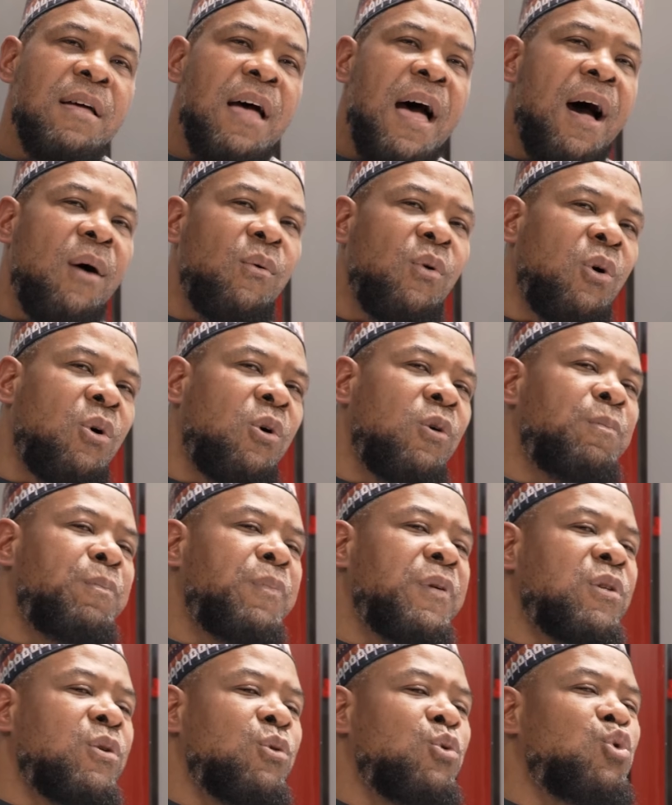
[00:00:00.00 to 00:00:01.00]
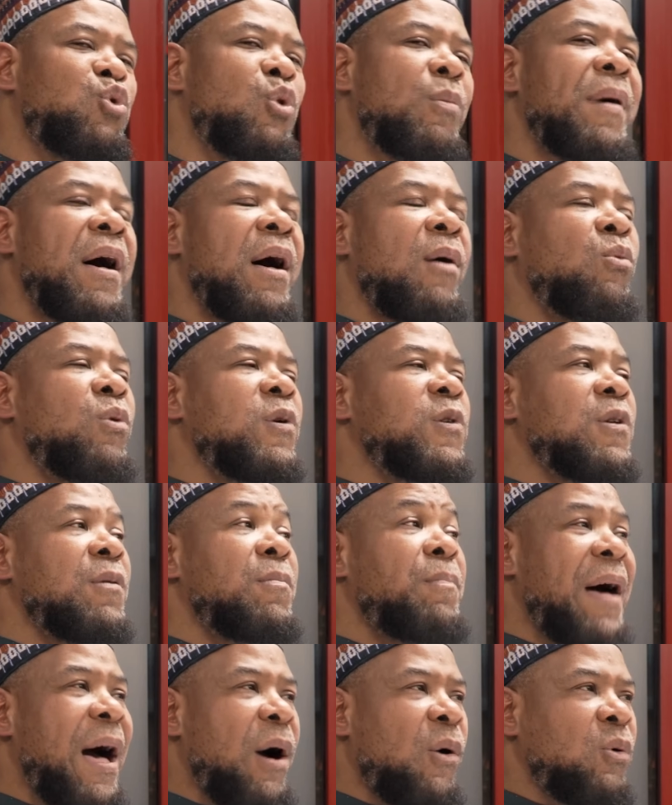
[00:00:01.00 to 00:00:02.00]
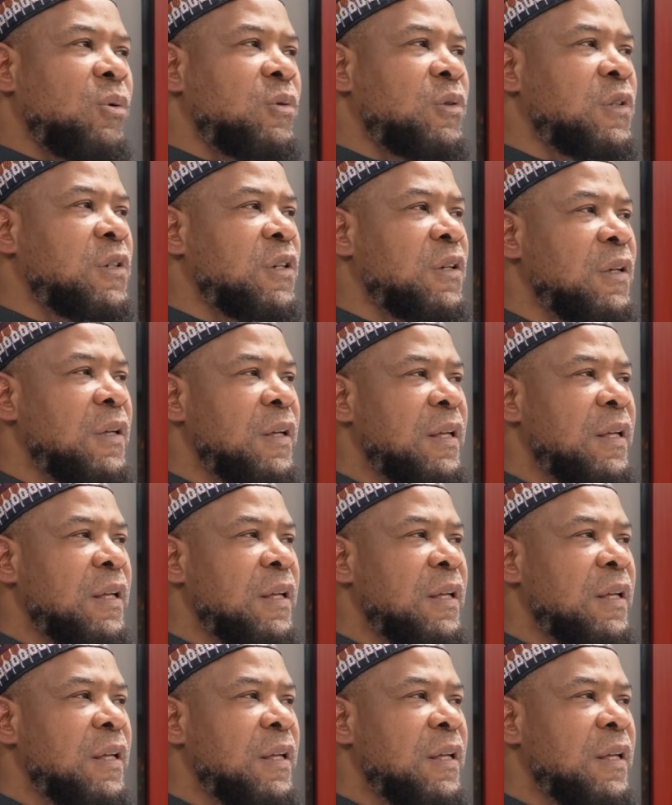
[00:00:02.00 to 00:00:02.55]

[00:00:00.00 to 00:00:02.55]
our khutbatul Jummah was about